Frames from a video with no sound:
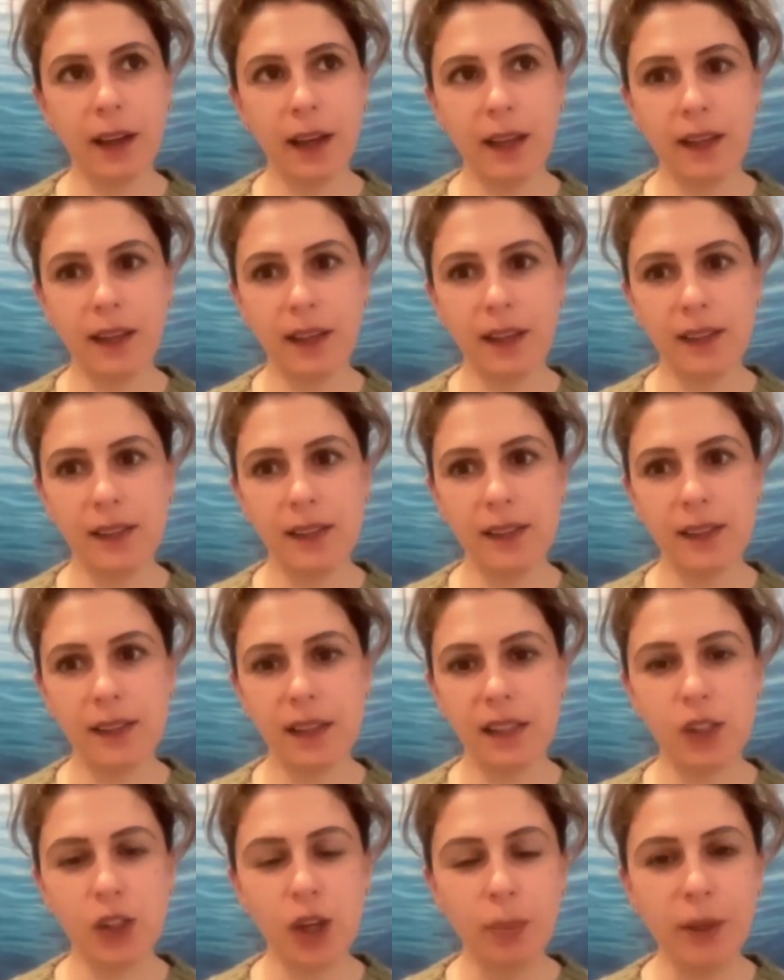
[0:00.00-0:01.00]
And there's
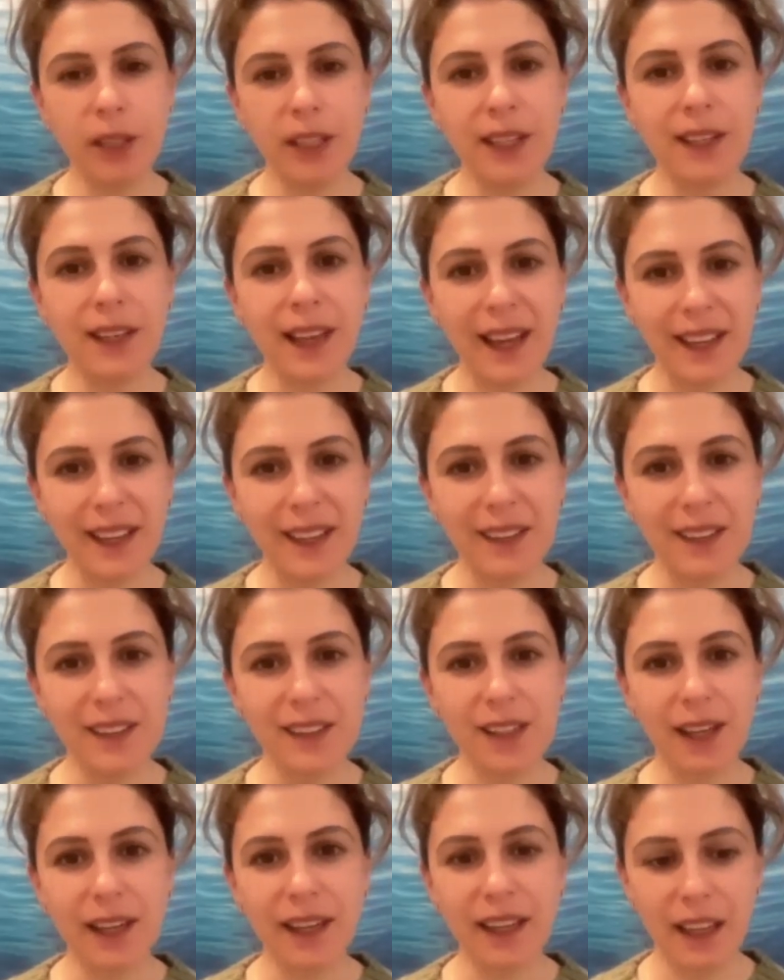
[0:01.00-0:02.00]
so many layers.
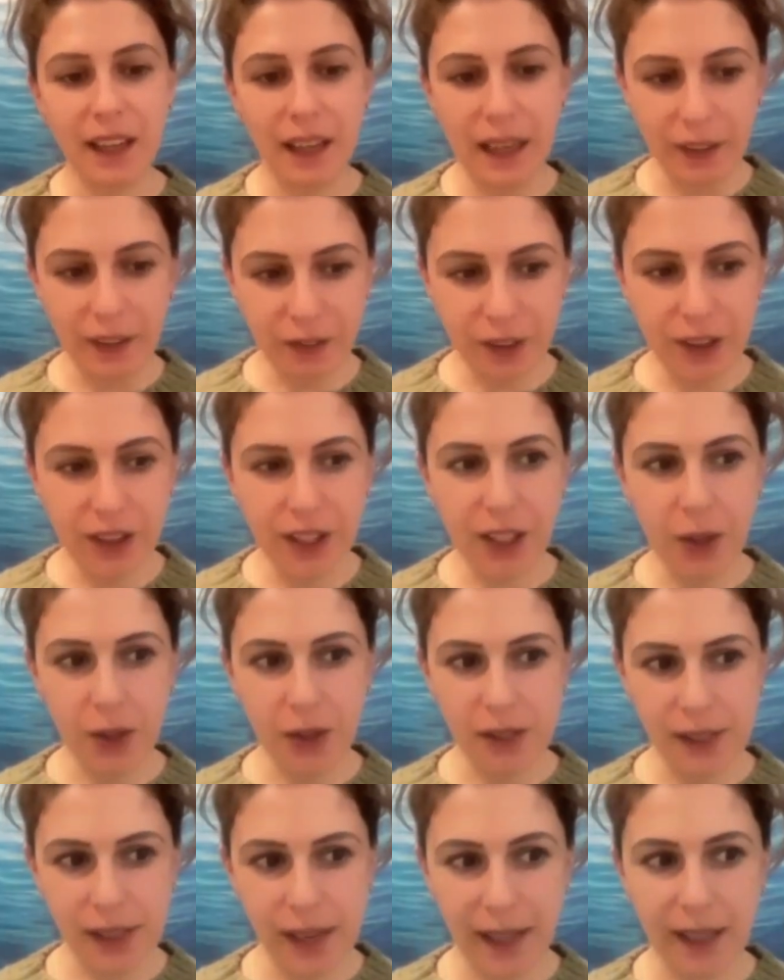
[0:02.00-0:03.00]
Like everything you're
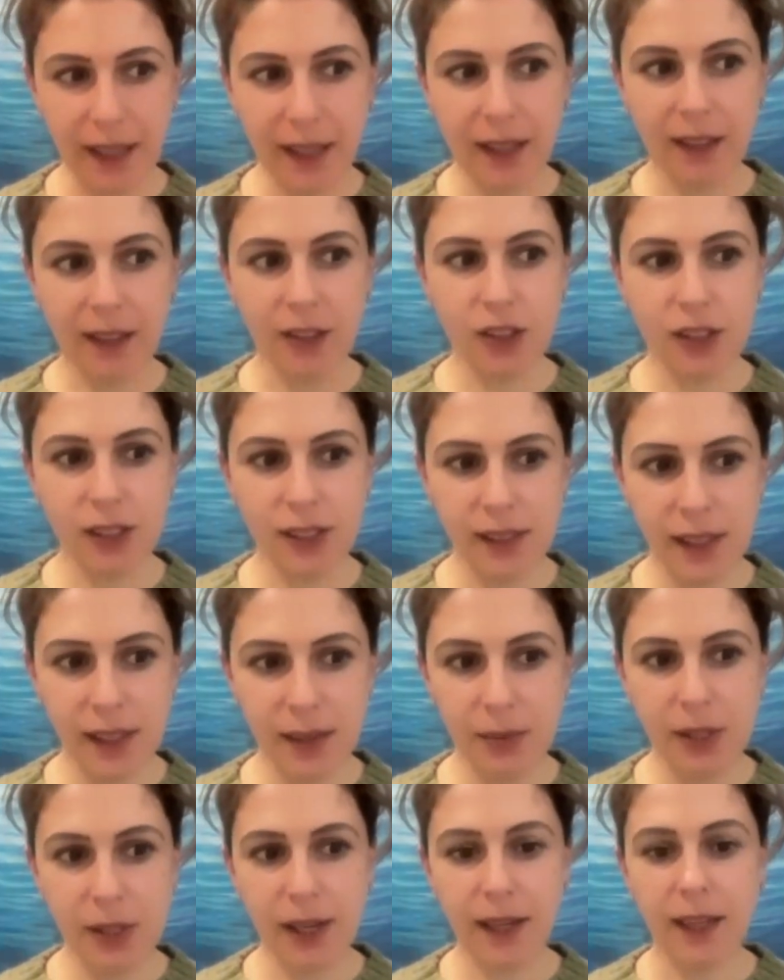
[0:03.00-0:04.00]
saying, it just
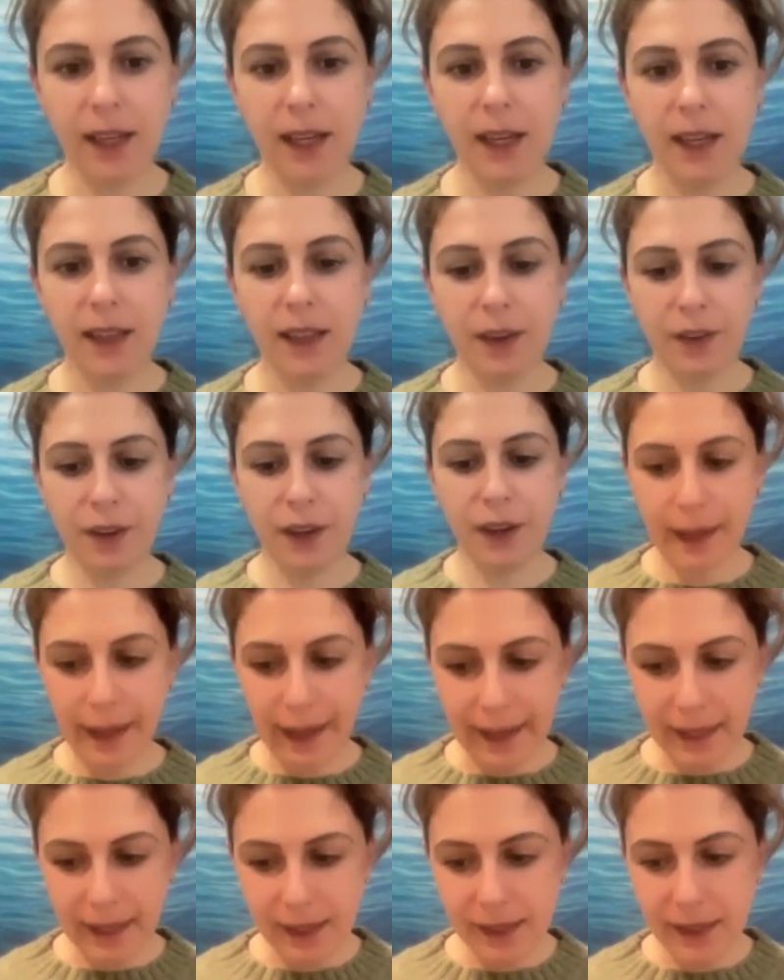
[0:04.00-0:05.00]
seems like there are
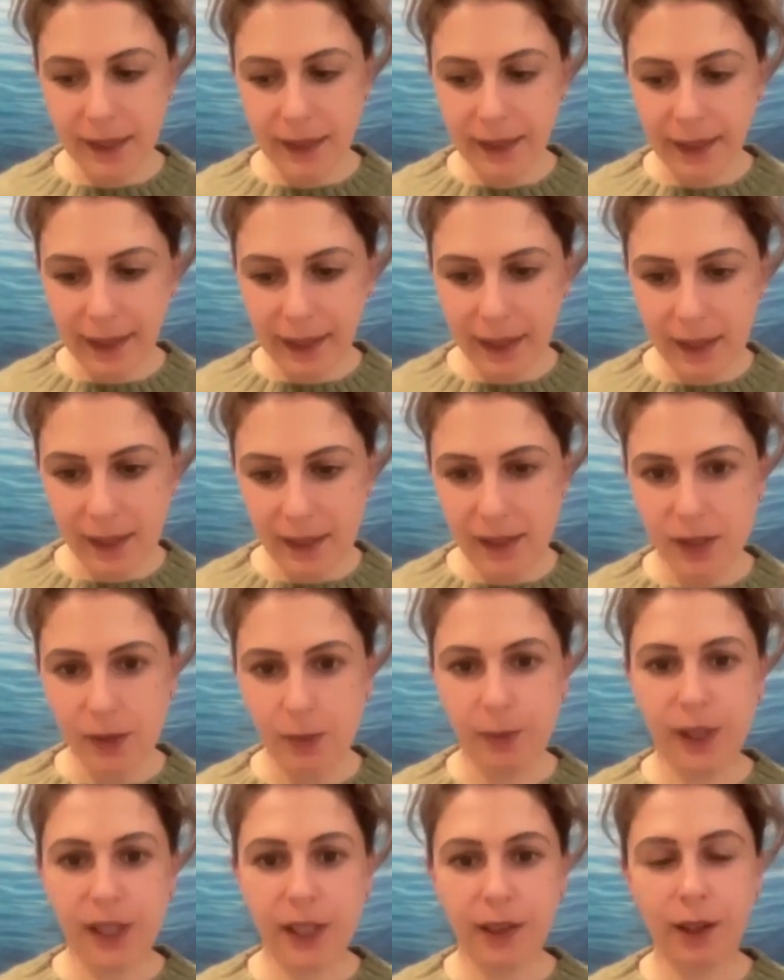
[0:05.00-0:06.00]
layers and layers to
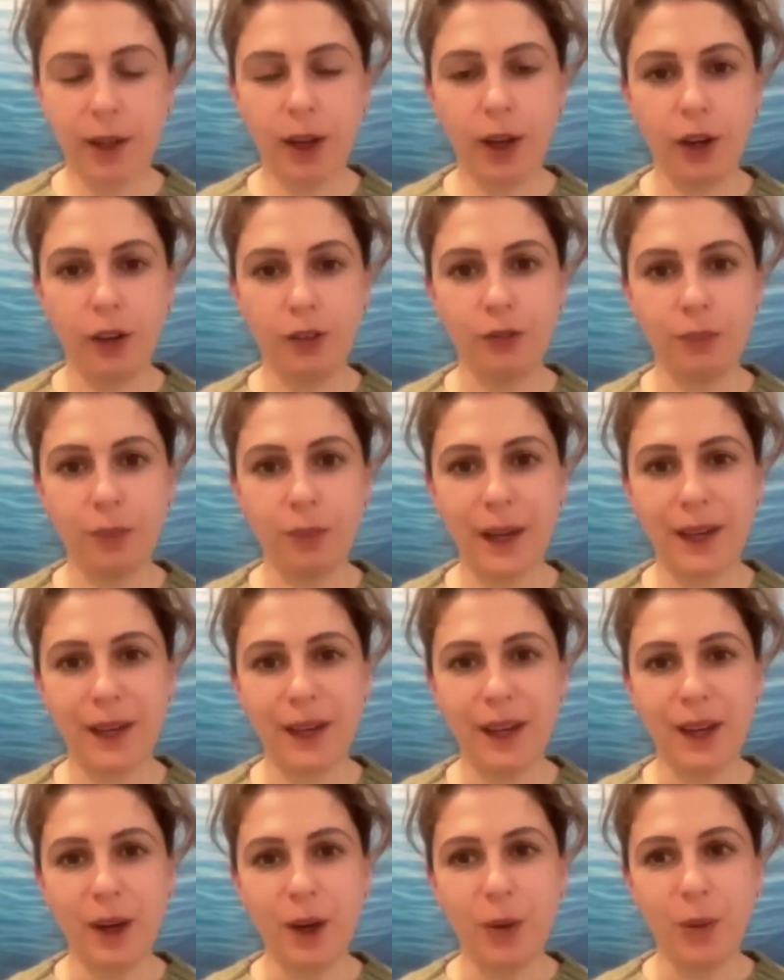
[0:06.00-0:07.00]
peel off. But
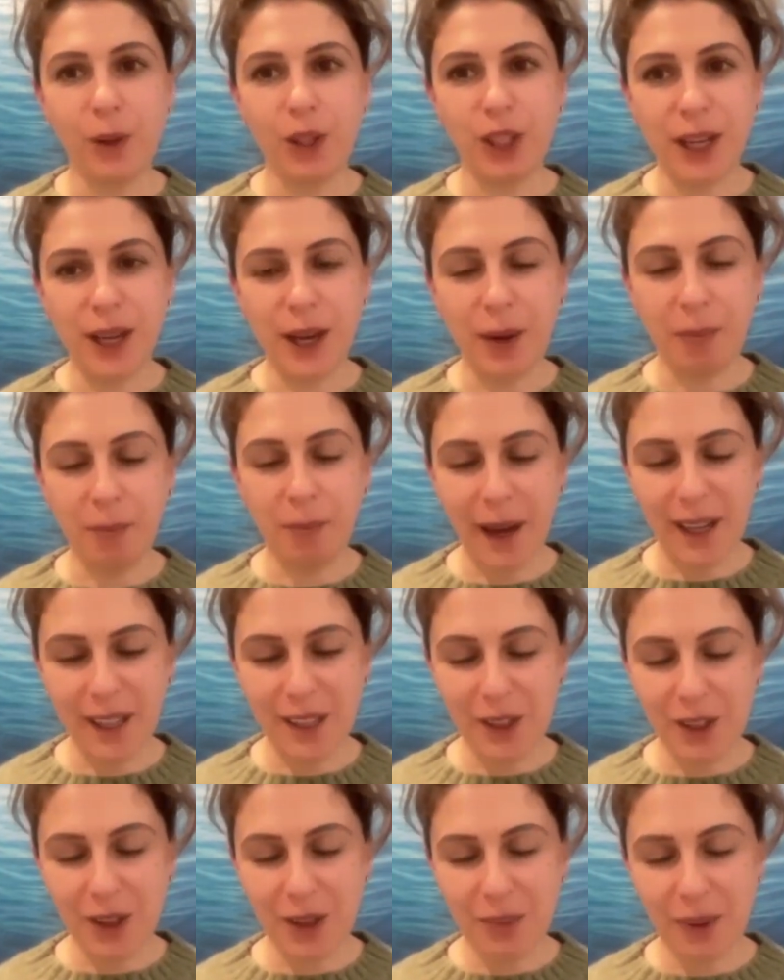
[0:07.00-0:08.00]
when you come back
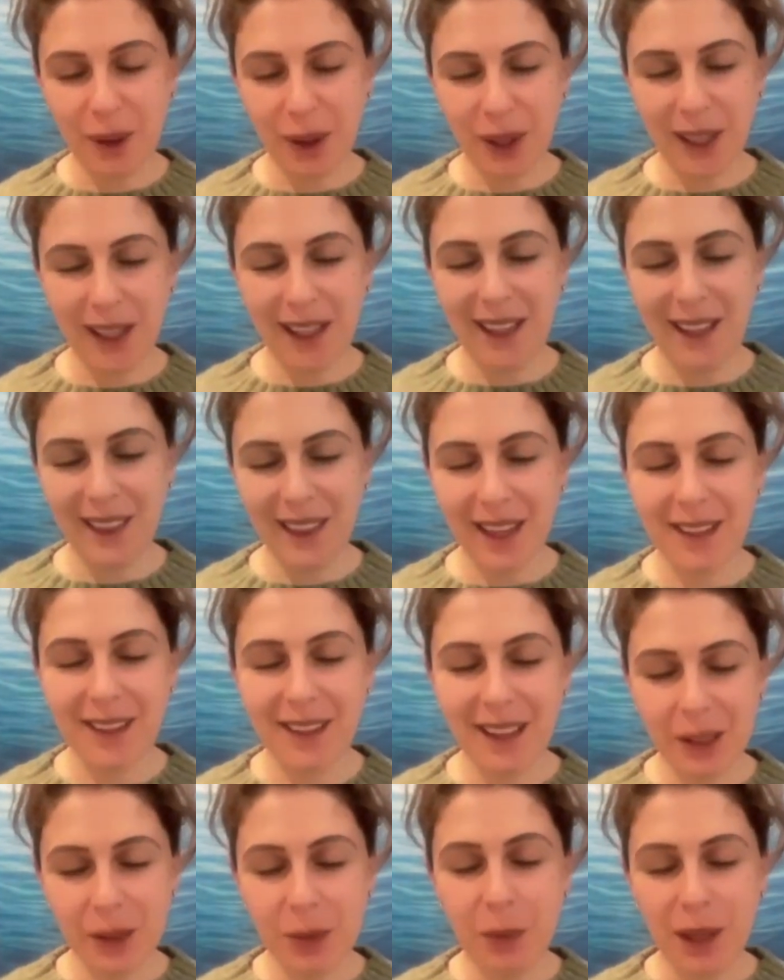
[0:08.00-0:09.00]
to the body,
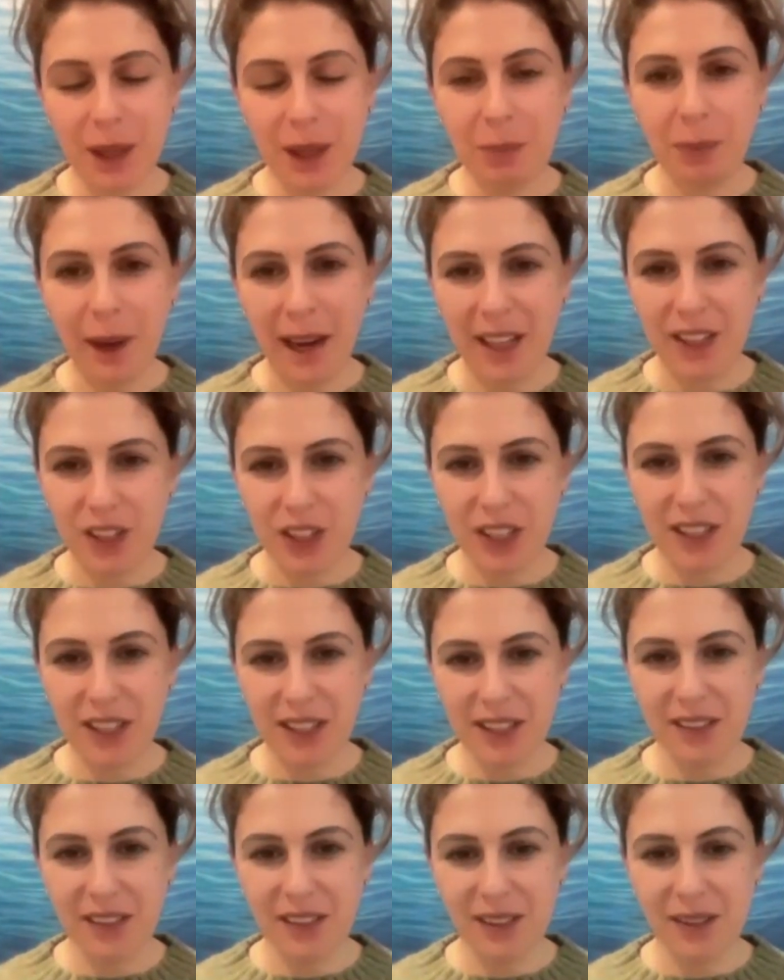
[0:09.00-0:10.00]
that's where the magic
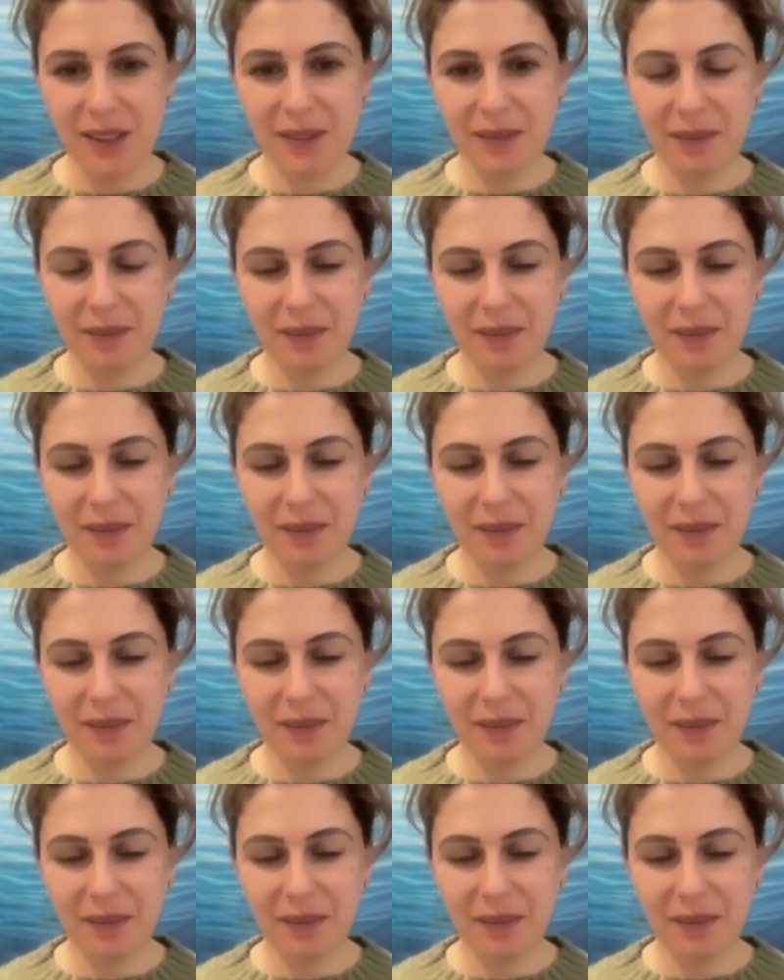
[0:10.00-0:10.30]
is.